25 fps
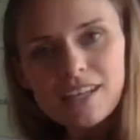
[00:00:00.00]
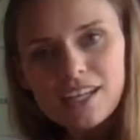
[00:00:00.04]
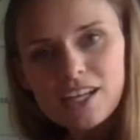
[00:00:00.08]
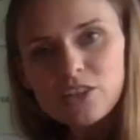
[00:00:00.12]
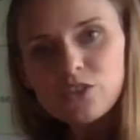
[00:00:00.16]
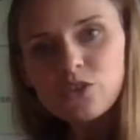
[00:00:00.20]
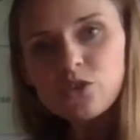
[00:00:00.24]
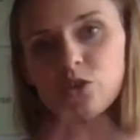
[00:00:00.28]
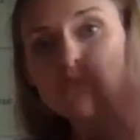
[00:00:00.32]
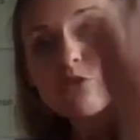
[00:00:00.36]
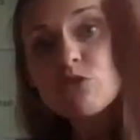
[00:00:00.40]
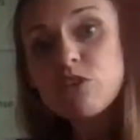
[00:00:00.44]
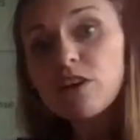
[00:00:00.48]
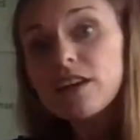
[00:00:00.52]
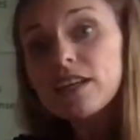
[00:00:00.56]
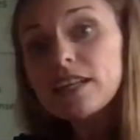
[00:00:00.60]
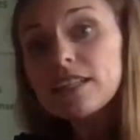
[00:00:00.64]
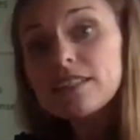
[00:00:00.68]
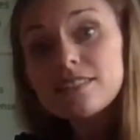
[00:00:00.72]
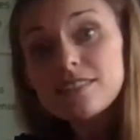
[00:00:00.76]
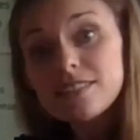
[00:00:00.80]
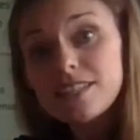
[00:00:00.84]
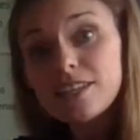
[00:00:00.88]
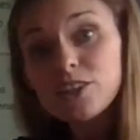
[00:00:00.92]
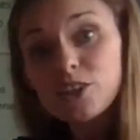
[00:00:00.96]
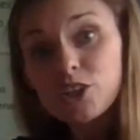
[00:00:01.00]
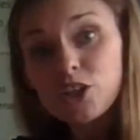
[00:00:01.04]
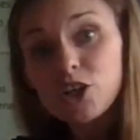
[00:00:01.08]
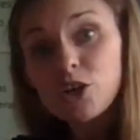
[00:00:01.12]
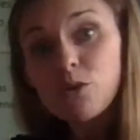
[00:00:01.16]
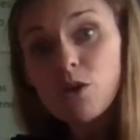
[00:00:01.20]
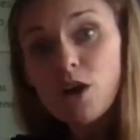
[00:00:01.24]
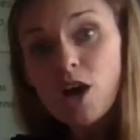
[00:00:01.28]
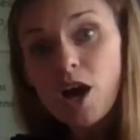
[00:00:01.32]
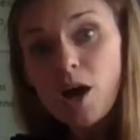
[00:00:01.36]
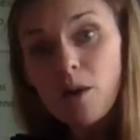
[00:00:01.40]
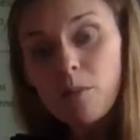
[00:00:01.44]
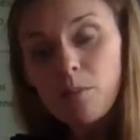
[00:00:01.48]
and your grade is going to
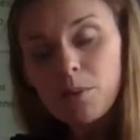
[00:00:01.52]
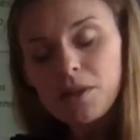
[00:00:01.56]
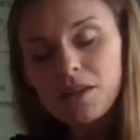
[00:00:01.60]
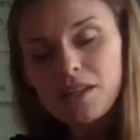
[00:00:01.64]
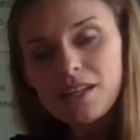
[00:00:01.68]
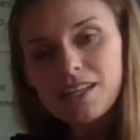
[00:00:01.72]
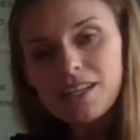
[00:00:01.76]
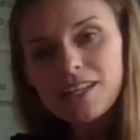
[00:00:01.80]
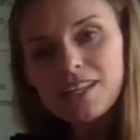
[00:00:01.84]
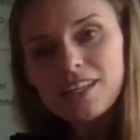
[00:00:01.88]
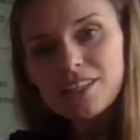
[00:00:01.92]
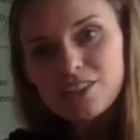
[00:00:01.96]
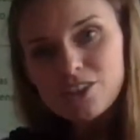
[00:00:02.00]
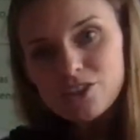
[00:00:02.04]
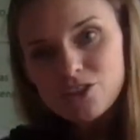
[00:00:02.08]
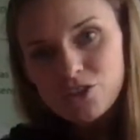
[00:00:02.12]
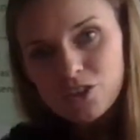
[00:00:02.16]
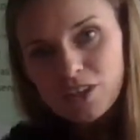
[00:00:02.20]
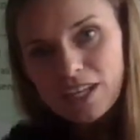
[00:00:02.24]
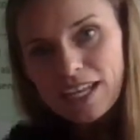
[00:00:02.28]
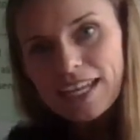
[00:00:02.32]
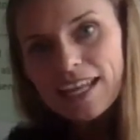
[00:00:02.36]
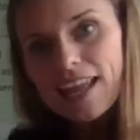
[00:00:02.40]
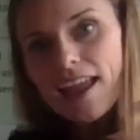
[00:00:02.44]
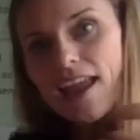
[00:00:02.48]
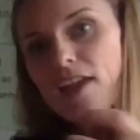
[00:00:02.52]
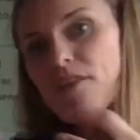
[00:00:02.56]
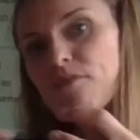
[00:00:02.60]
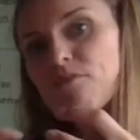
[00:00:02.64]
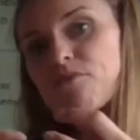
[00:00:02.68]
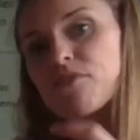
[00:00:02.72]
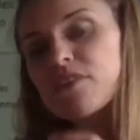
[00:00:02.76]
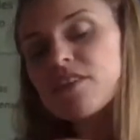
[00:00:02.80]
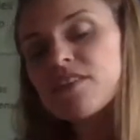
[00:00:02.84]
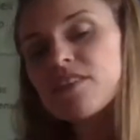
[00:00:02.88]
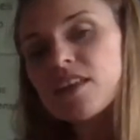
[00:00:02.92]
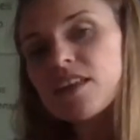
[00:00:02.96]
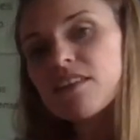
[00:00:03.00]
go up because you're getting
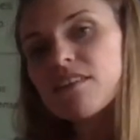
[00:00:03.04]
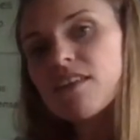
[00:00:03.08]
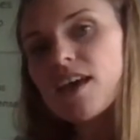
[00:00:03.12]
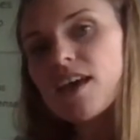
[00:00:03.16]
everything